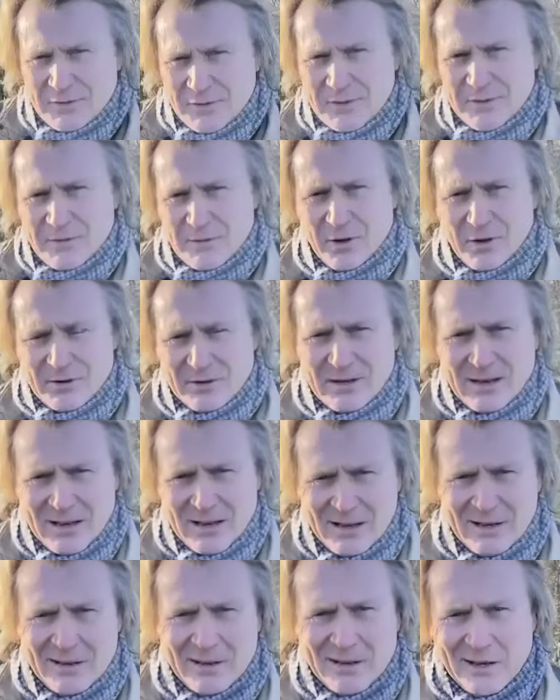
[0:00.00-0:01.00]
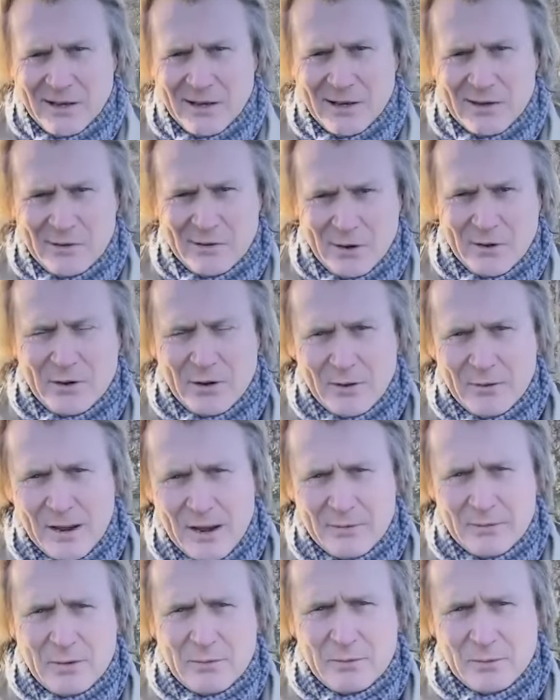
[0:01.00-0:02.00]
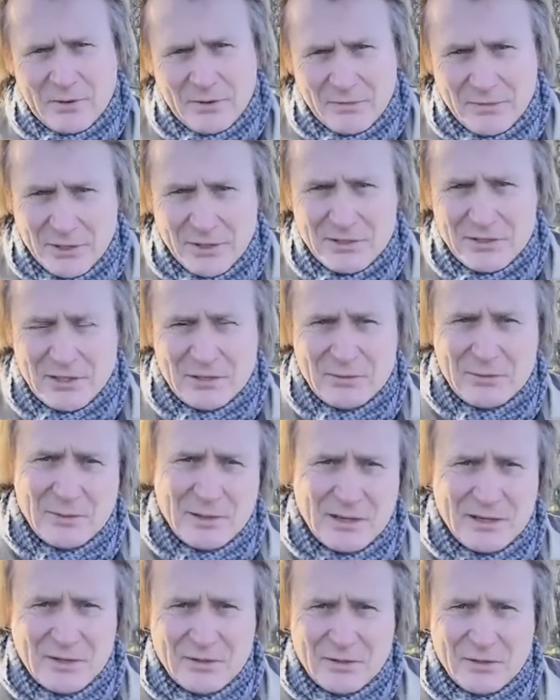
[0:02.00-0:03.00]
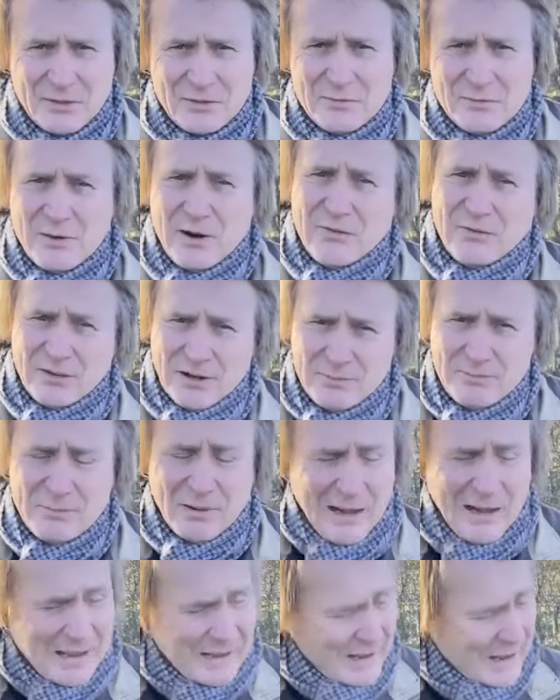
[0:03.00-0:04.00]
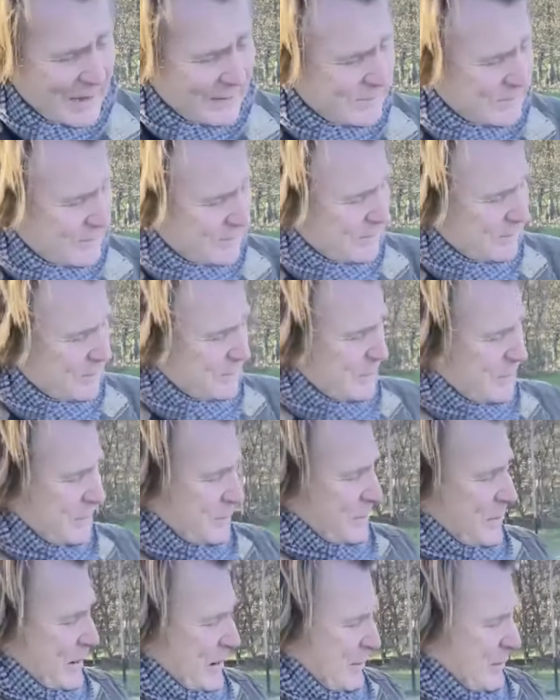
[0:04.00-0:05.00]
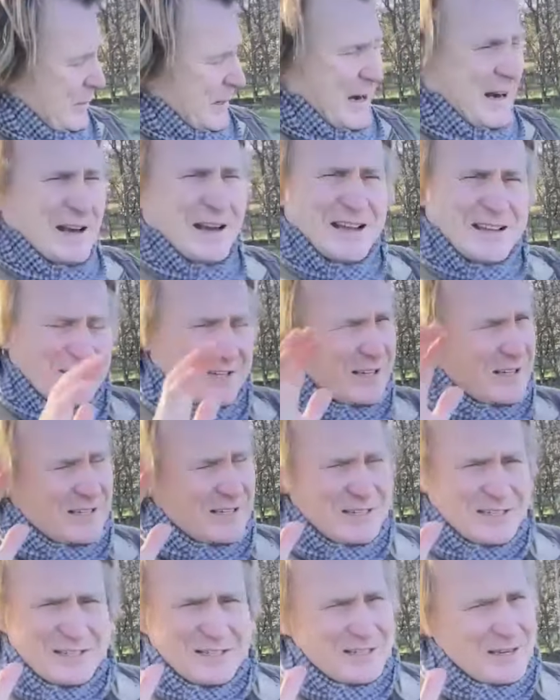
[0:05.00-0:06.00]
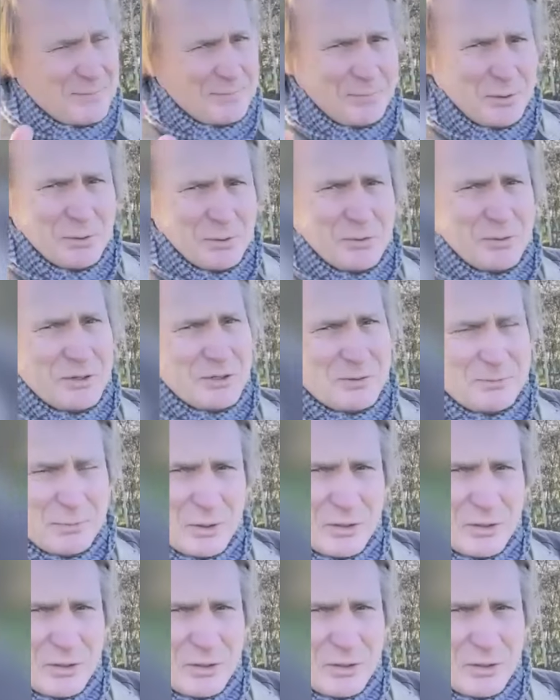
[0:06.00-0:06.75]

Further on in the grow your own area, one of the first things we need to do is roughly plan out what we're aiming. And it's as simple as